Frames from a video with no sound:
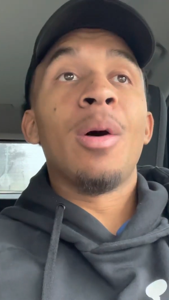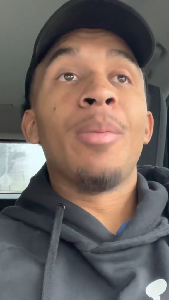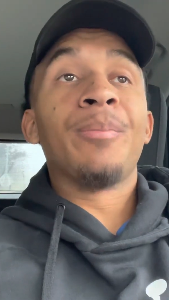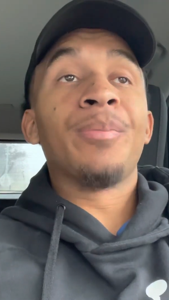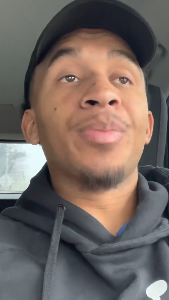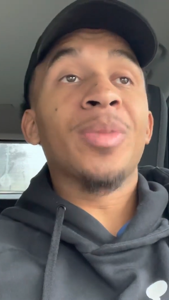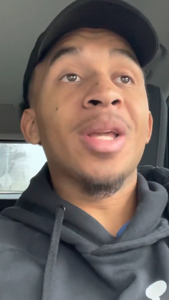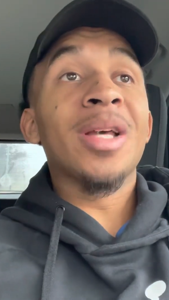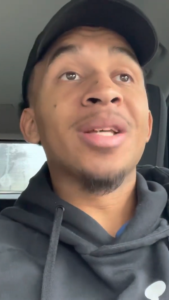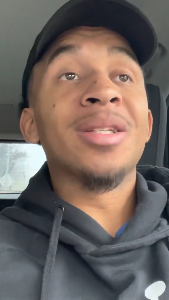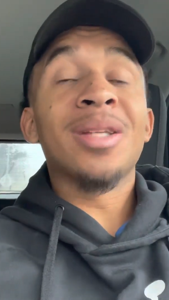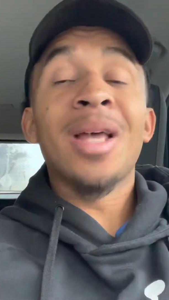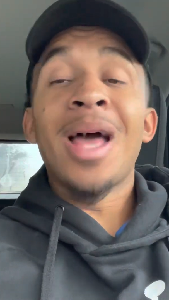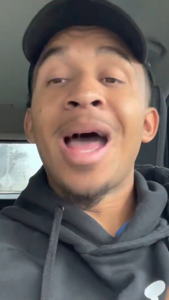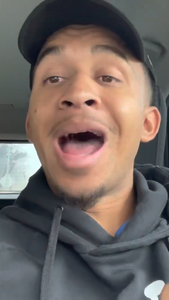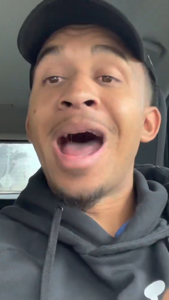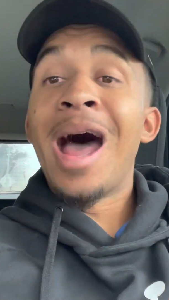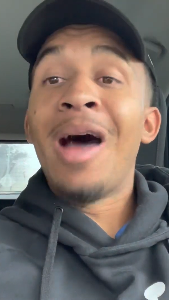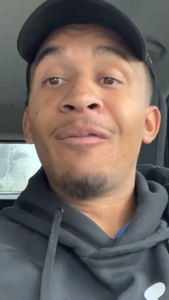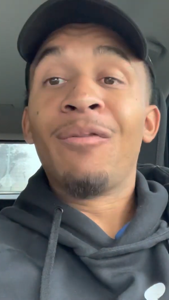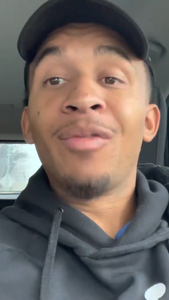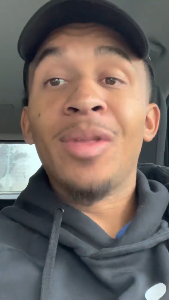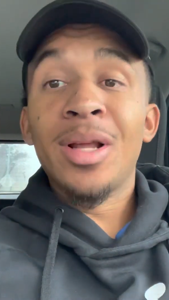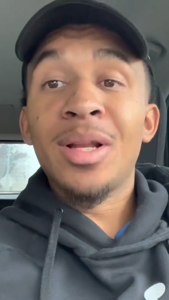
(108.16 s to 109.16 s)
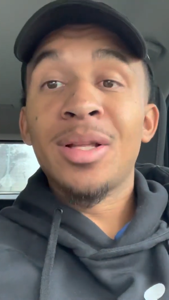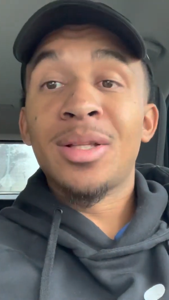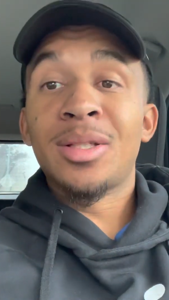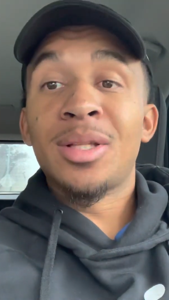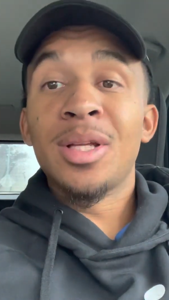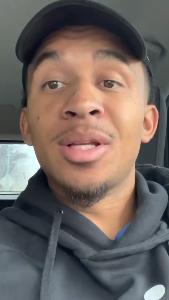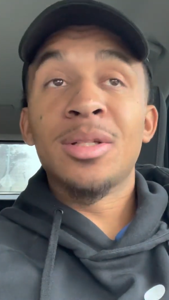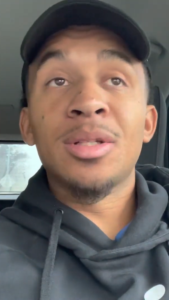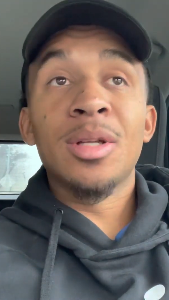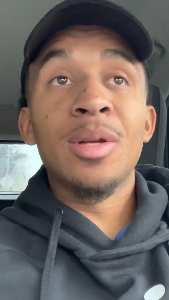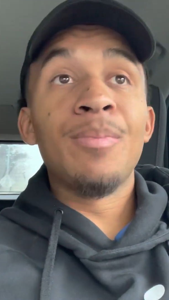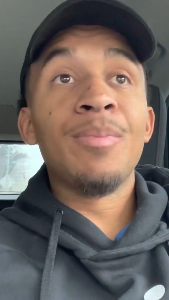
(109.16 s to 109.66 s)
His
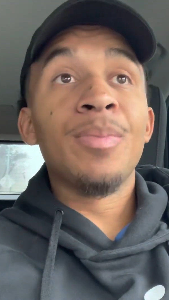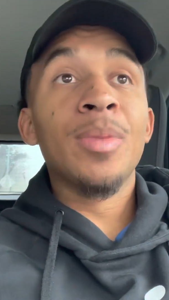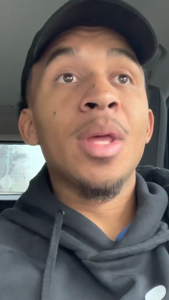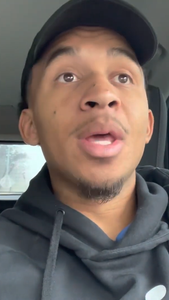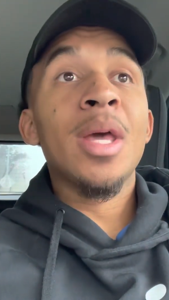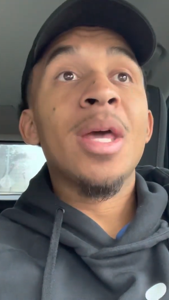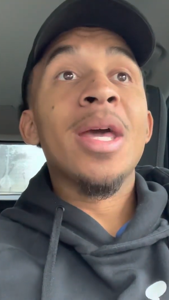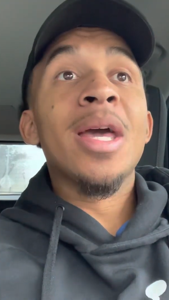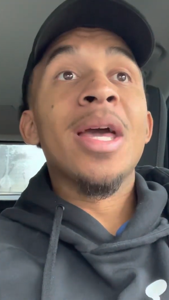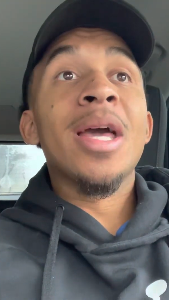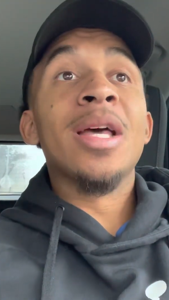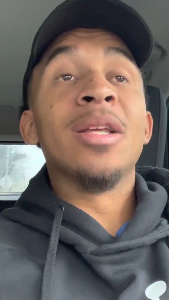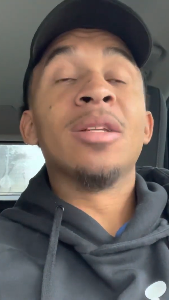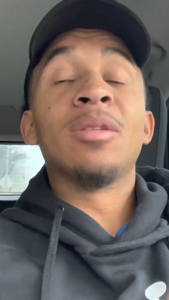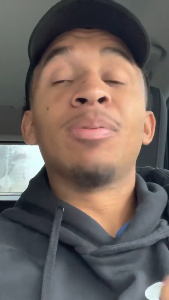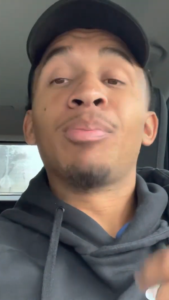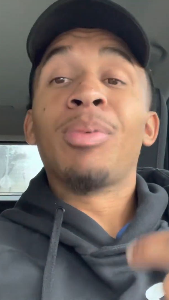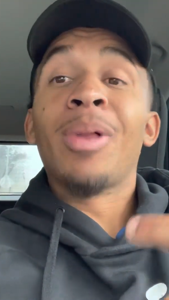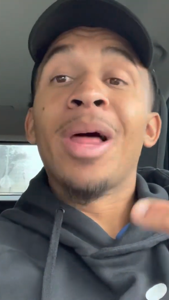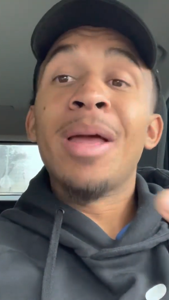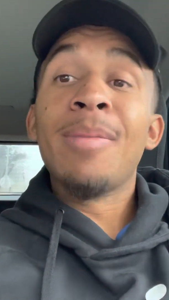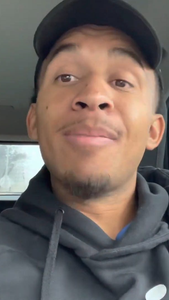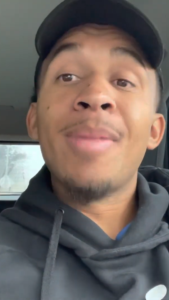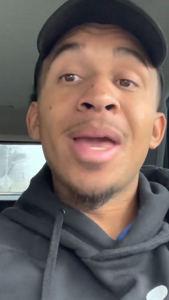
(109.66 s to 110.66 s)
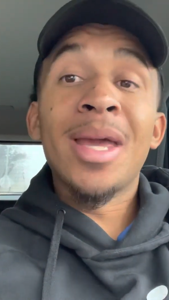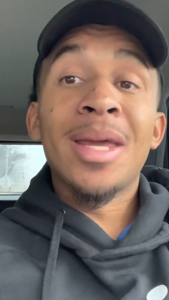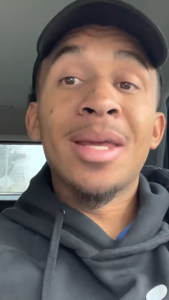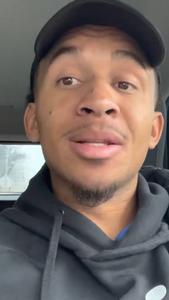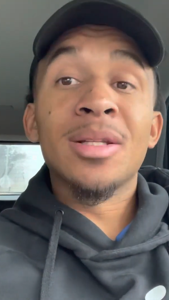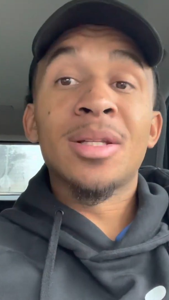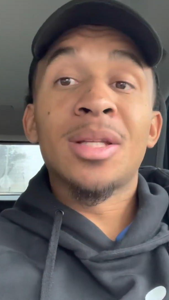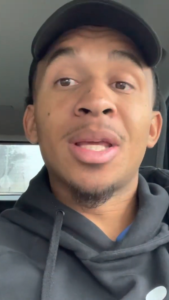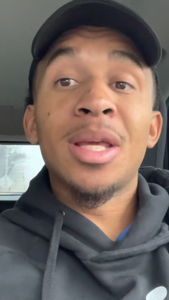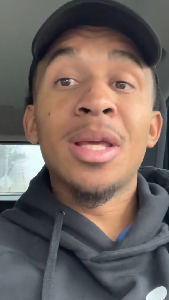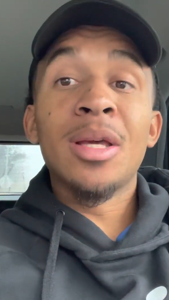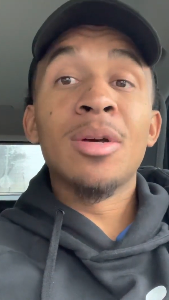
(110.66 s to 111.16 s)
athleticism, his playmaking
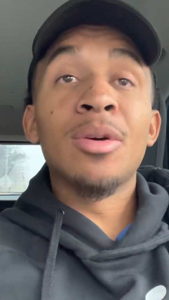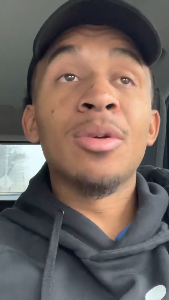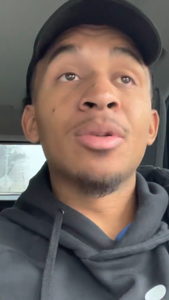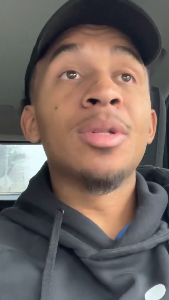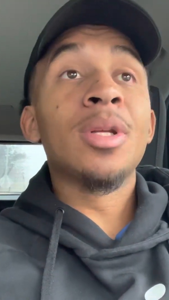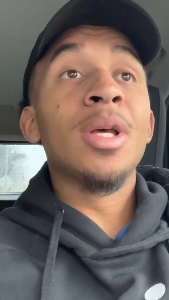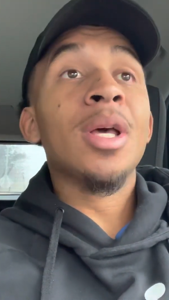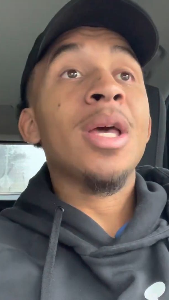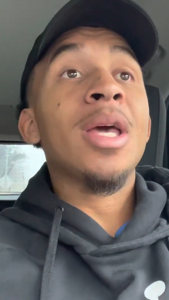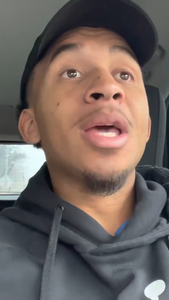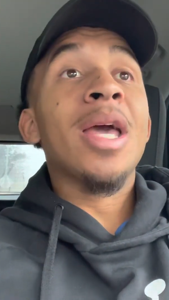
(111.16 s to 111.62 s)
skills,